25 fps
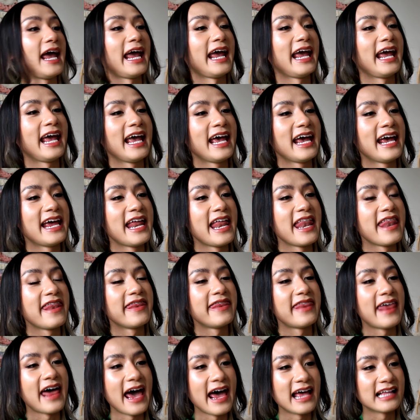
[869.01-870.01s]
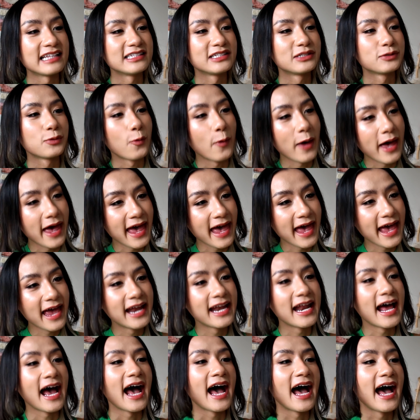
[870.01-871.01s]
And that's
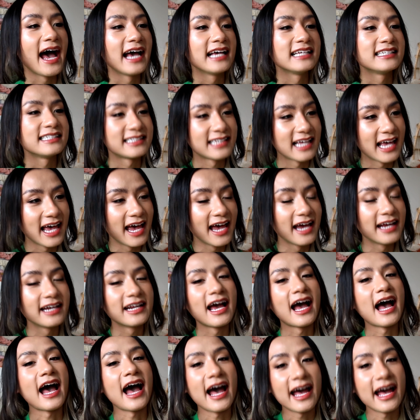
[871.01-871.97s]
when I said,